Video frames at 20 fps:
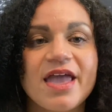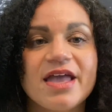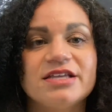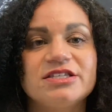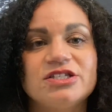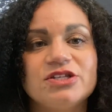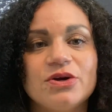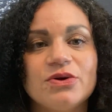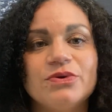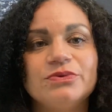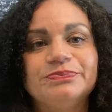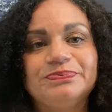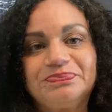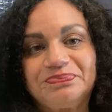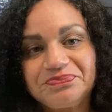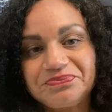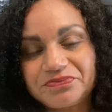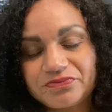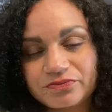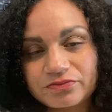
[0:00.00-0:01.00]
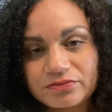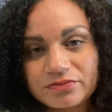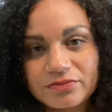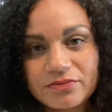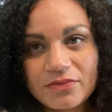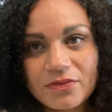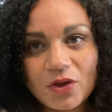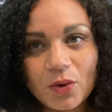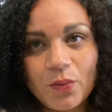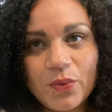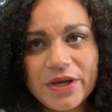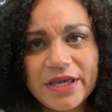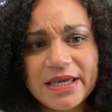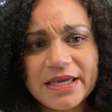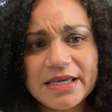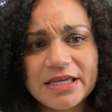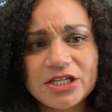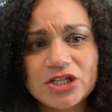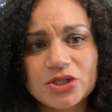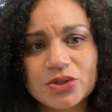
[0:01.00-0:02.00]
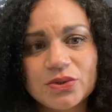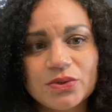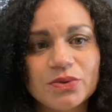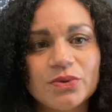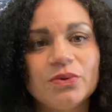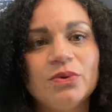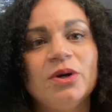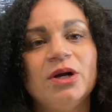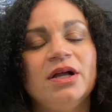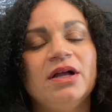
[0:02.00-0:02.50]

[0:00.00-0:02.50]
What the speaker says: So we do,